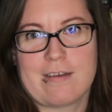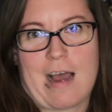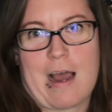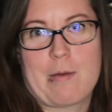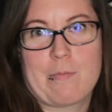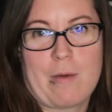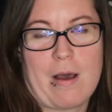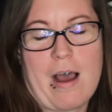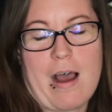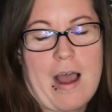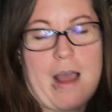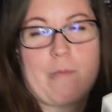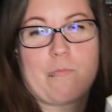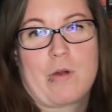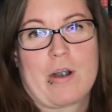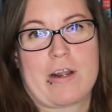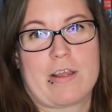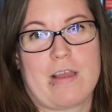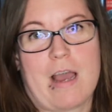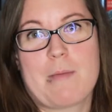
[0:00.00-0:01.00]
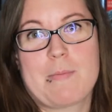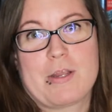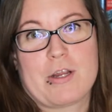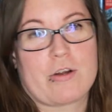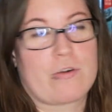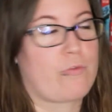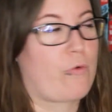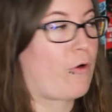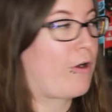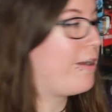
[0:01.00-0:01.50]
I'm ready. I'm
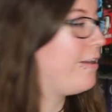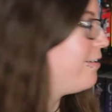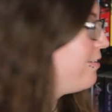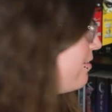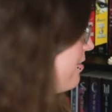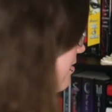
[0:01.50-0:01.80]
here for it.